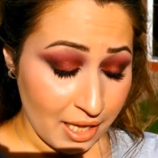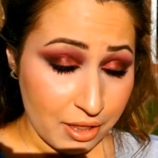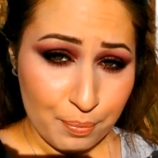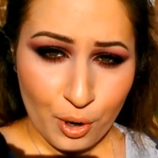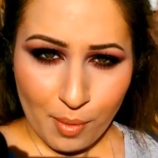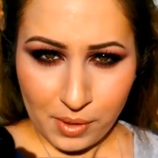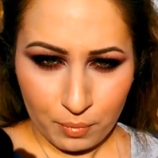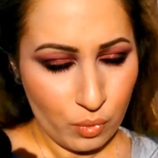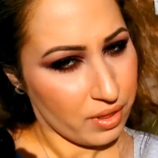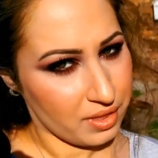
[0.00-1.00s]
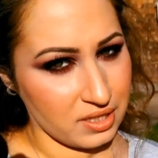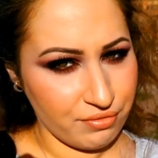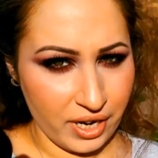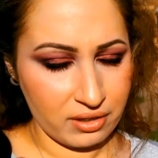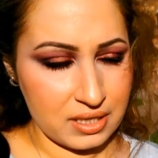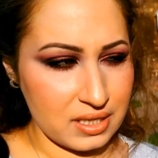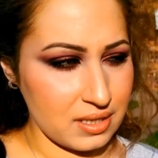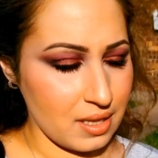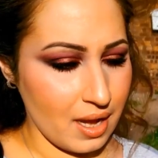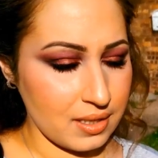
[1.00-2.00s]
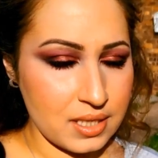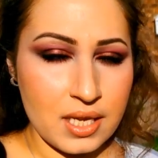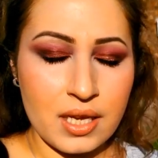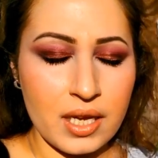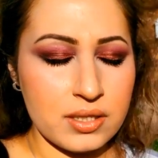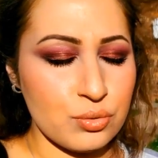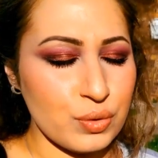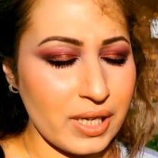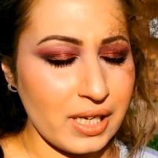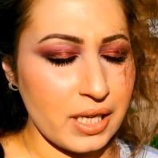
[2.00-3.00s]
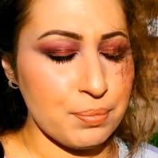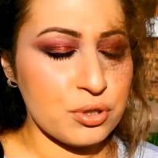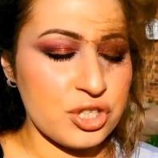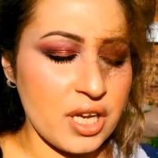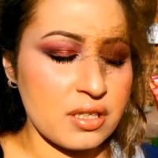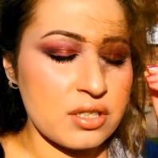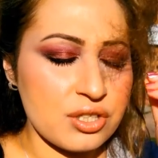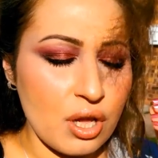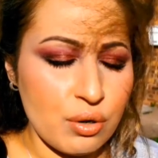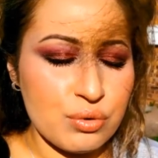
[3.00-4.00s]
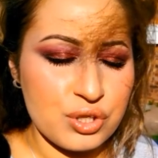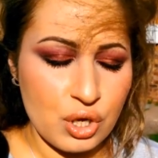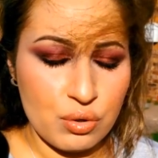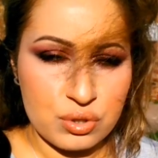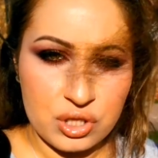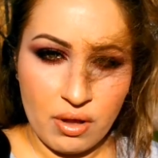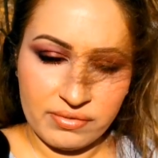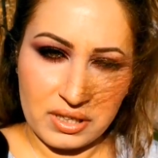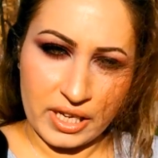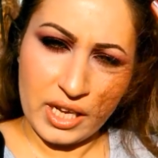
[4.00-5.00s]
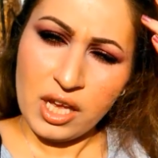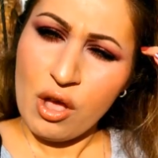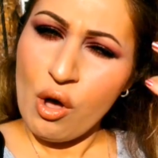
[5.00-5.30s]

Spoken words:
The problem with this fragrance is that it really projects so softly.